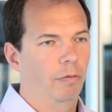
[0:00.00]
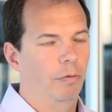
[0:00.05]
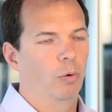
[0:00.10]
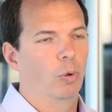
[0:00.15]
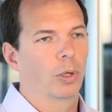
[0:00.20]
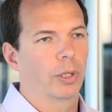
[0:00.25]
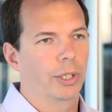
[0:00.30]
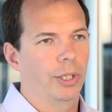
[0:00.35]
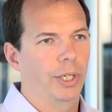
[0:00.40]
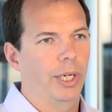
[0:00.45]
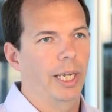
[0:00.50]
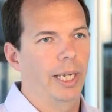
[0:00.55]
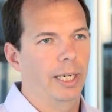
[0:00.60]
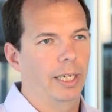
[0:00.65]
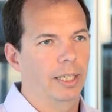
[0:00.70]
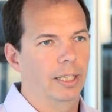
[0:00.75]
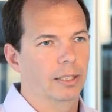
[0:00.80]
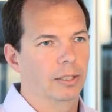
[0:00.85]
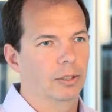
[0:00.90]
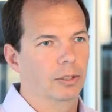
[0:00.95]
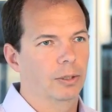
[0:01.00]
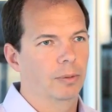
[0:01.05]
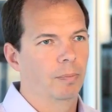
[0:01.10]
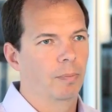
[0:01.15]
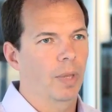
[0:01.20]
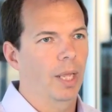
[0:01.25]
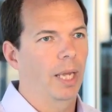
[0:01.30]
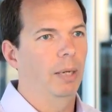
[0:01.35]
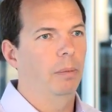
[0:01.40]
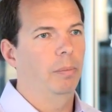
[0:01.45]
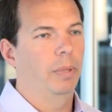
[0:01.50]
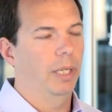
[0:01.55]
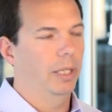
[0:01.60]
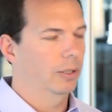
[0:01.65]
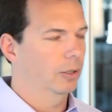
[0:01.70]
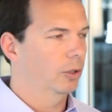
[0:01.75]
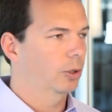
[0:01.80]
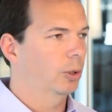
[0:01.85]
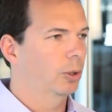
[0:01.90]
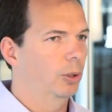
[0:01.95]
for Canadians and
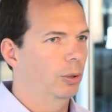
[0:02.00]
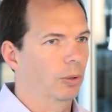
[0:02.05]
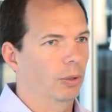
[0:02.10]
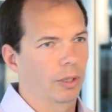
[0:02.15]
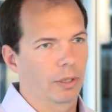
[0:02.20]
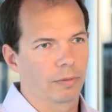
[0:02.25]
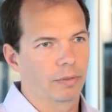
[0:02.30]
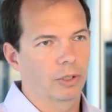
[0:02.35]
being a steward